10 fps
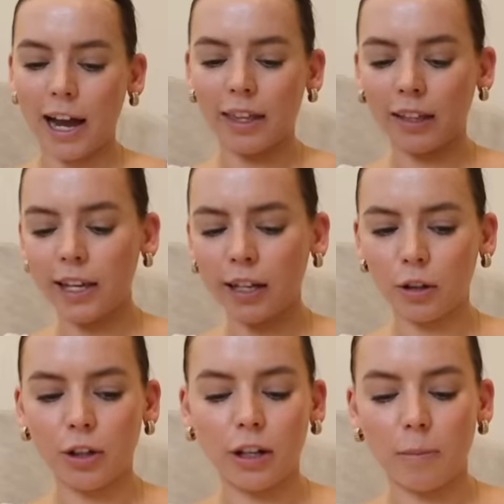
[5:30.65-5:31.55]
I think they
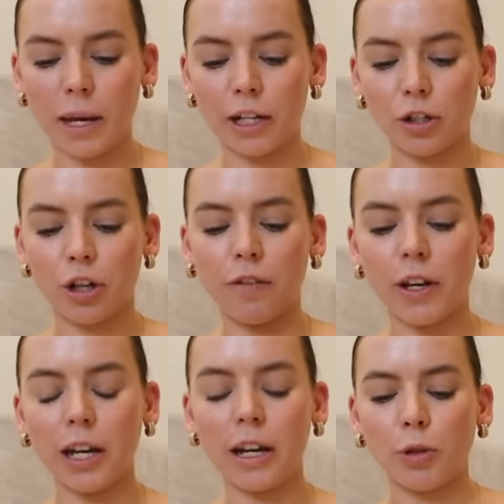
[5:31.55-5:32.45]
included a picture of
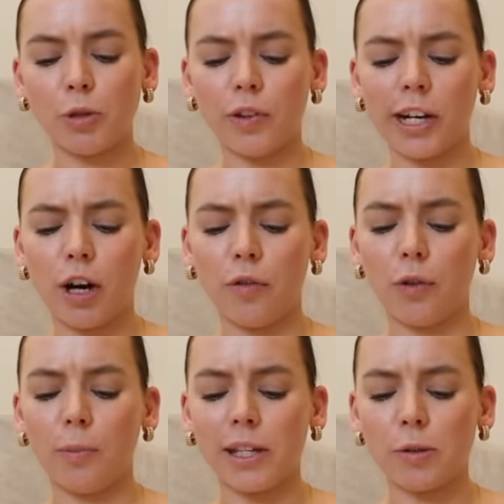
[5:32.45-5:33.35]
it, which was very
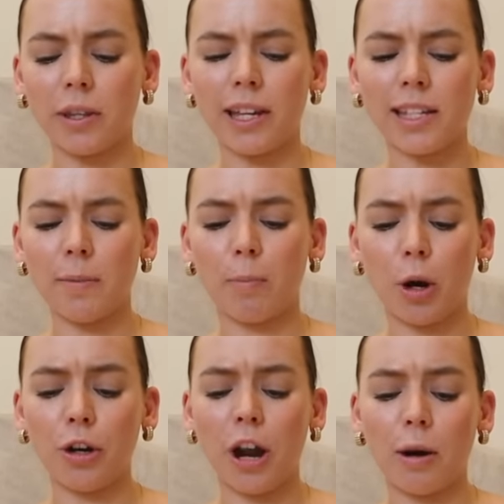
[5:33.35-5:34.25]
helpful because when they said
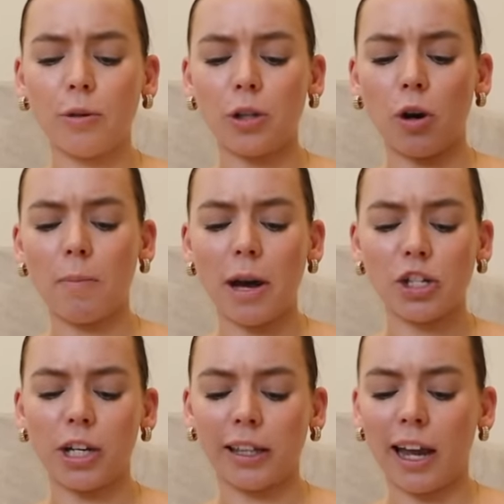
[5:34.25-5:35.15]
boat, I was not
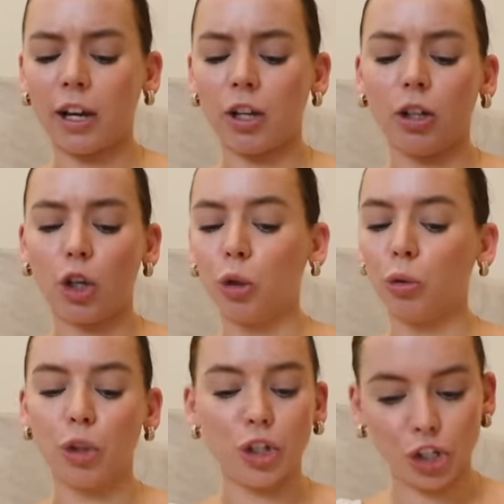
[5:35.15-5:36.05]
imagining like
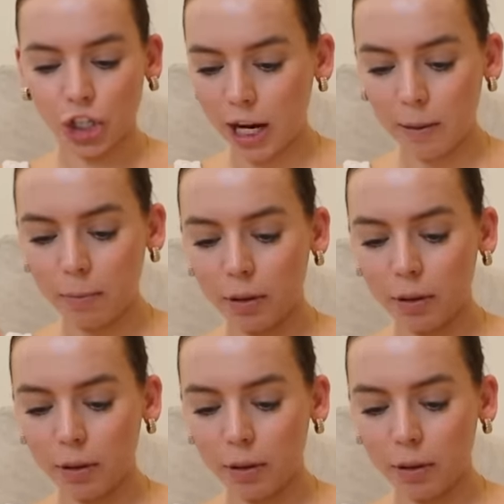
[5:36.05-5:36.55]
cruise ship.